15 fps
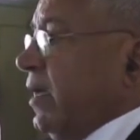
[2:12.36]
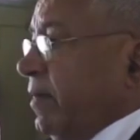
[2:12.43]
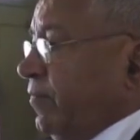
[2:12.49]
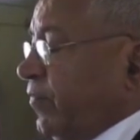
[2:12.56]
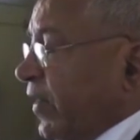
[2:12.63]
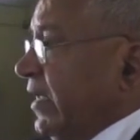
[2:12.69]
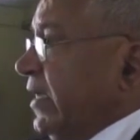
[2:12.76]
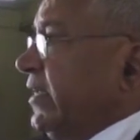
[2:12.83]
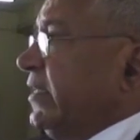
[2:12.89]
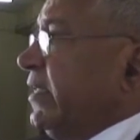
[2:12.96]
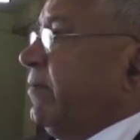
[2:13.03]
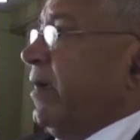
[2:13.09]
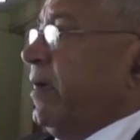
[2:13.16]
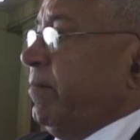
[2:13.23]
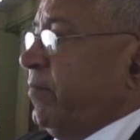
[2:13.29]
I am filing
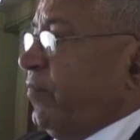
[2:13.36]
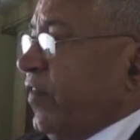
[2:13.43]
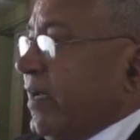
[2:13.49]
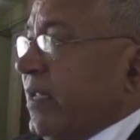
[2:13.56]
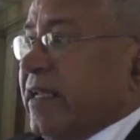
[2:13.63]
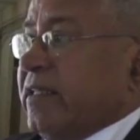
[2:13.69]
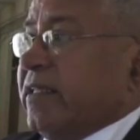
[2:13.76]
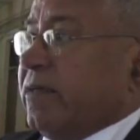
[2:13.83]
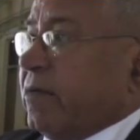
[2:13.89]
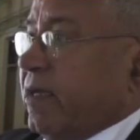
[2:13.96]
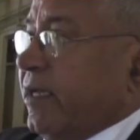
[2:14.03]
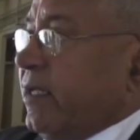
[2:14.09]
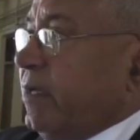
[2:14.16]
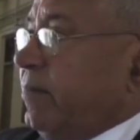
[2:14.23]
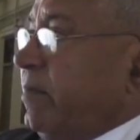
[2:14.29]
the I am filing the
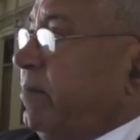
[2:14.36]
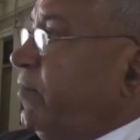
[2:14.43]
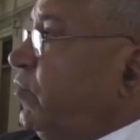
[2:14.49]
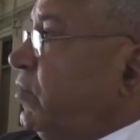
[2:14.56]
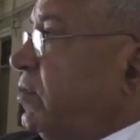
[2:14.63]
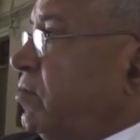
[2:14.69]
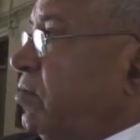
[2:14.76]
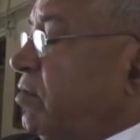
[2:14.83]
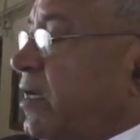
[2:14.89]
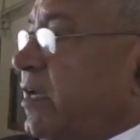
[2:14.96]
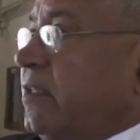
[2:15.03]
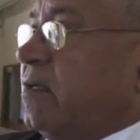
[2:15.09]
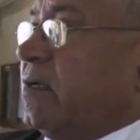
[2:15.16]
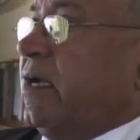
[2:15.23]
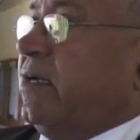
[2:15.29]
agreement before the court.
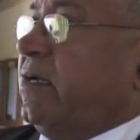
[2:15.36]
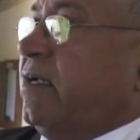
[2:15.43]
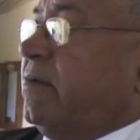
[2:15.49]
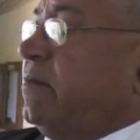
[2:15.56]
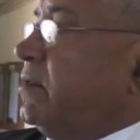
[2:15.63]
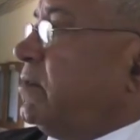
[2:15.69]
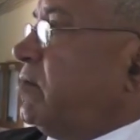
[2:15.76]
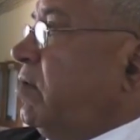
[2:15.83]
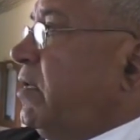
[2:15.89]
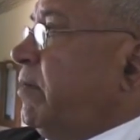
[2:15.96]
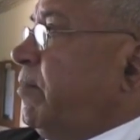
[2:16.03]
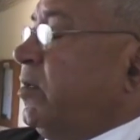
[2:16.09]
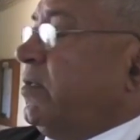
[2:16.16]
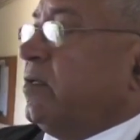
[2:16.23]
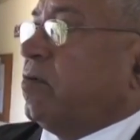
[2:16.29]
Let the and call
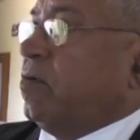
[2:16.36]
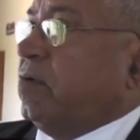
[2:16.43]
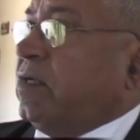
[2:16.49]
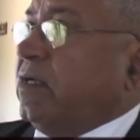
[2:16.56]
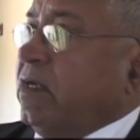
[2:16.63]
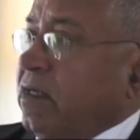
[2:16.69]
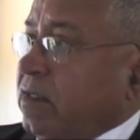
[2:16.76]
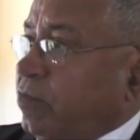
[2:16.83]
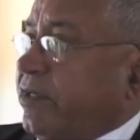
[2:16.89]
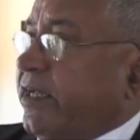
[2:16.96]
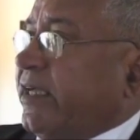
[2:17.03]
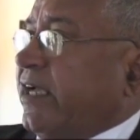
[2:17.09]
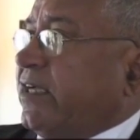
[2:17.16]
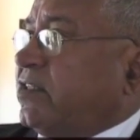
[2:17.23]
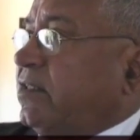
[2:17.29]
upon the court to
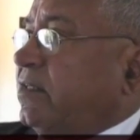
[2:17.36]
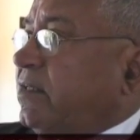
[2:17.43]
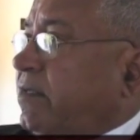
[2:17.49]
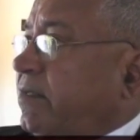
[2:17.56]
take action